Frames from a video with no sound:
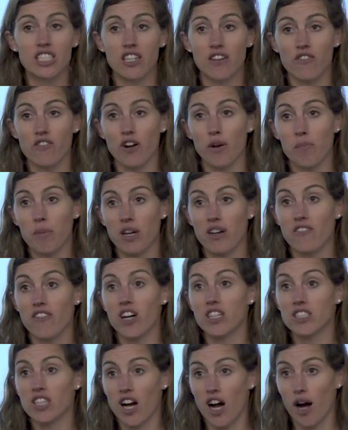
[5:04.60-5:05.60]
different
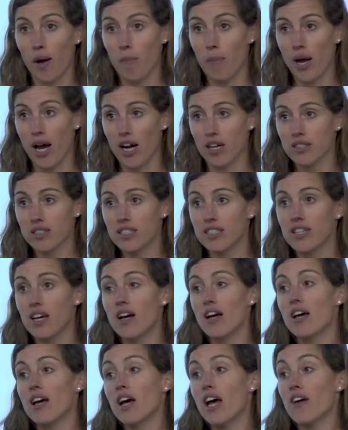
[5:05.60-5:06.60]
PFAS compounds
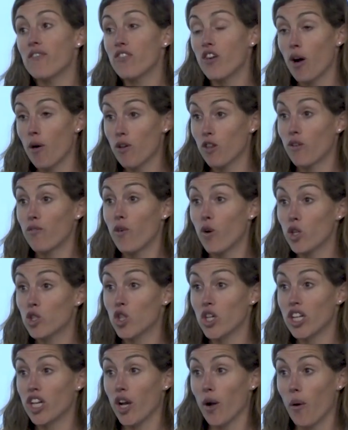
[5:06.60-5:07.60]
for
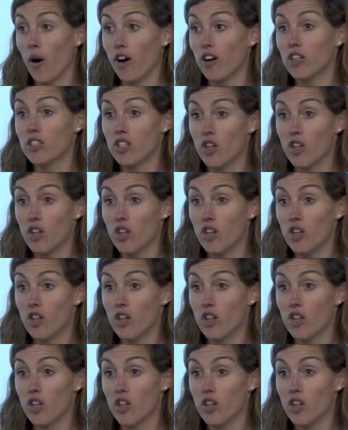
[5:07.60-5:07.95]
drinking water.